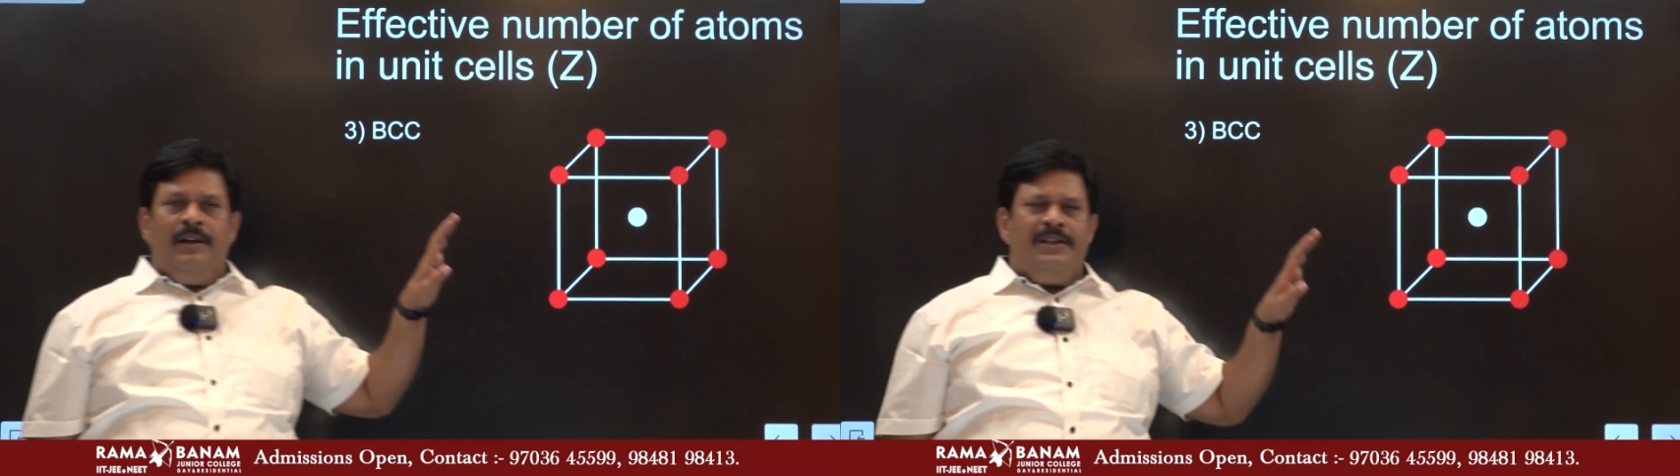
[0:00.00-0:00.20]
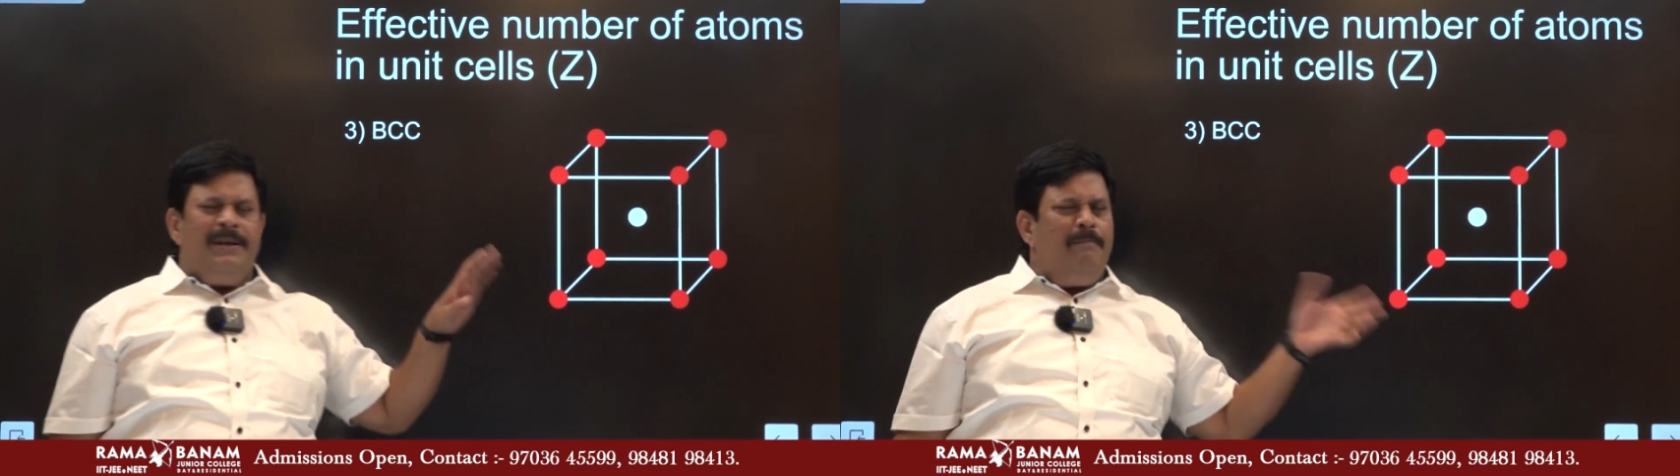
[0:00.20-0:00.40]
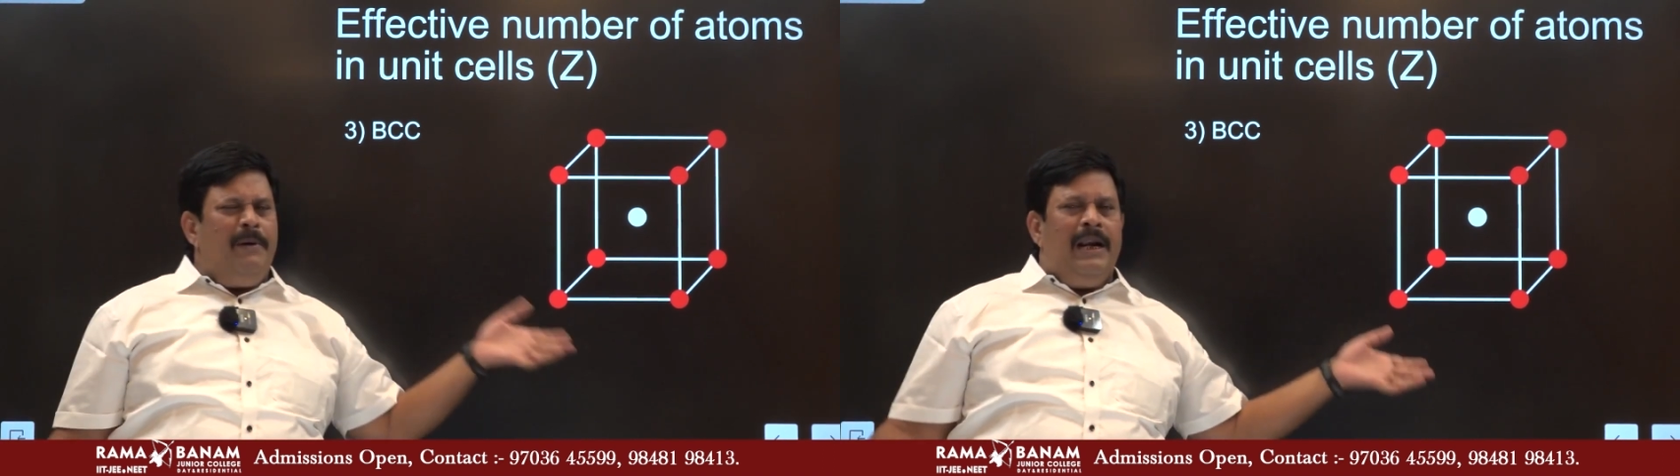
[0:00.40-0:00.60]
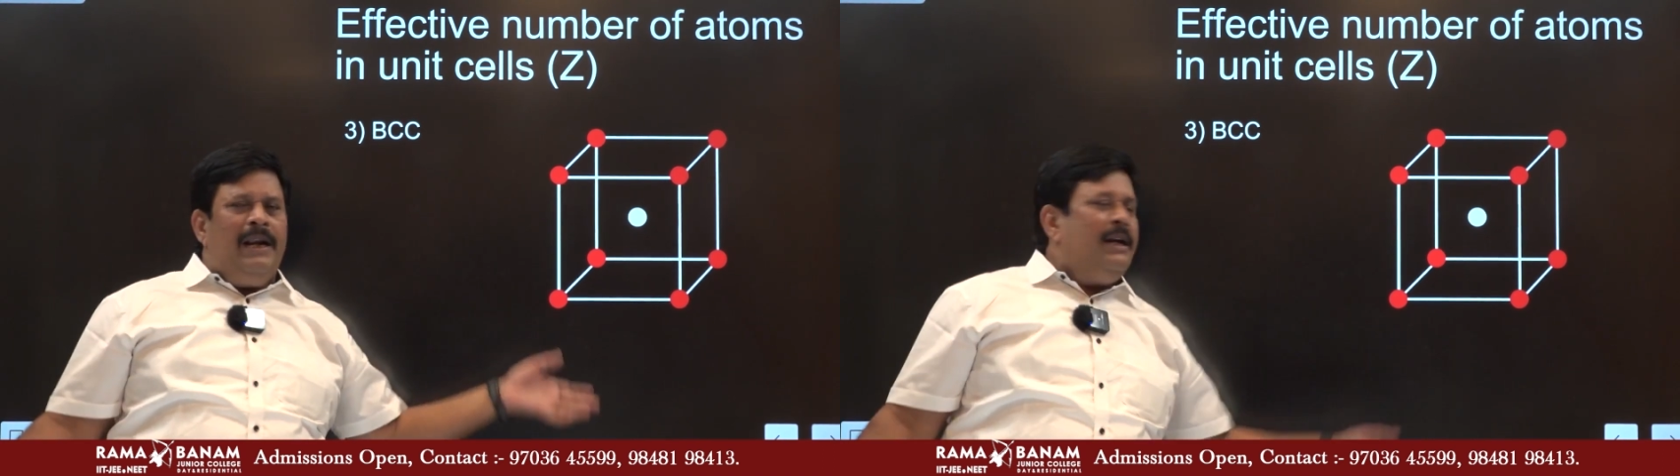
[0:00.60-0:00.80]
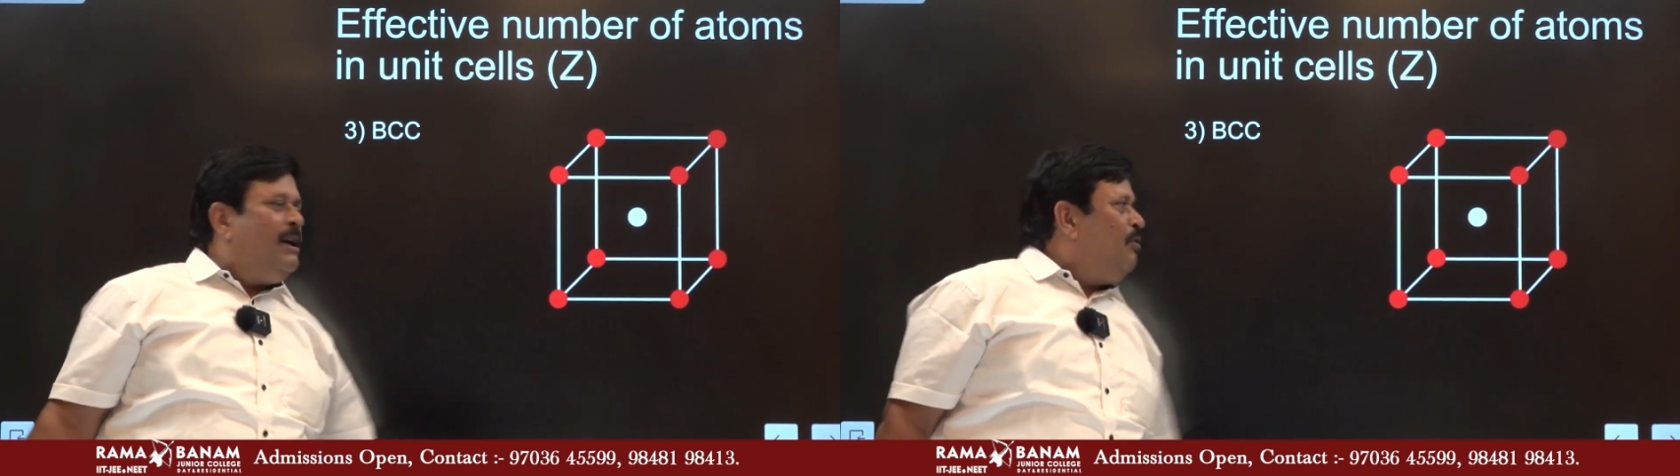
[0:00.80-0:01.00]

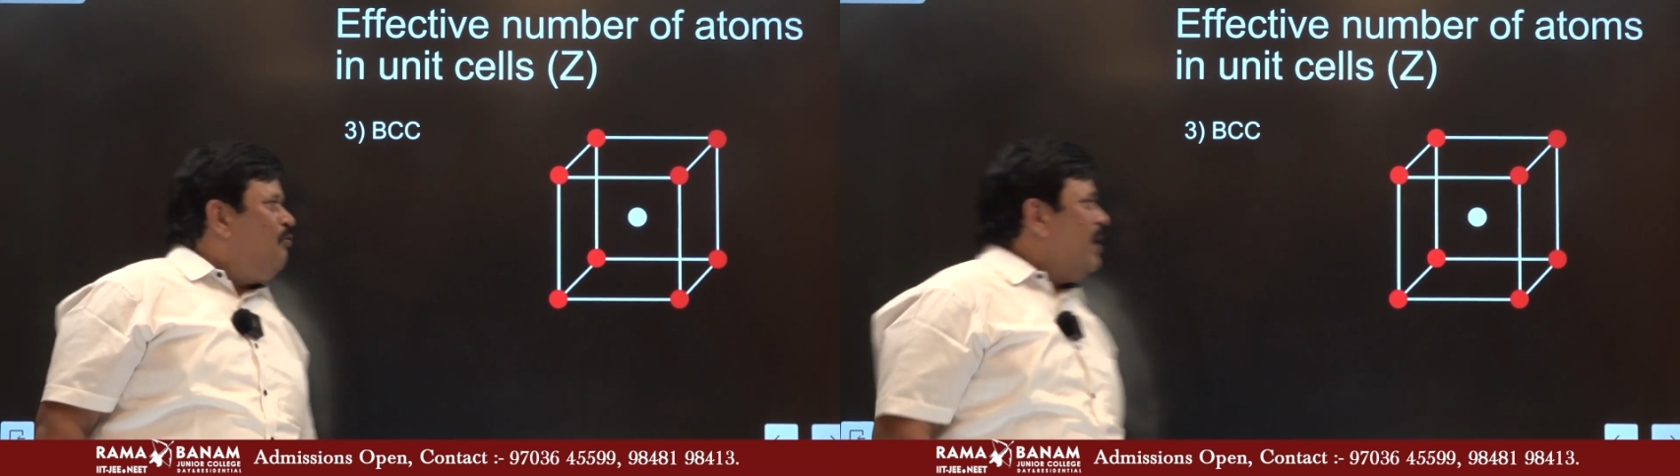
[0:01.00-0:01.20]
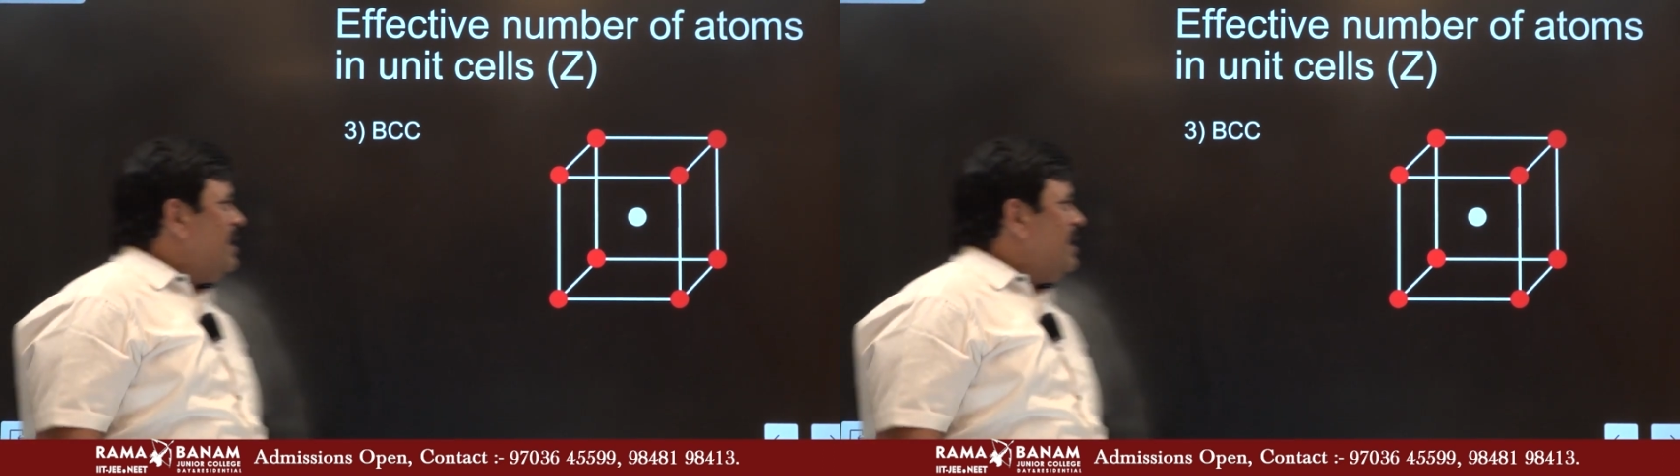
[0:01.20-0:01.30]
Simple. What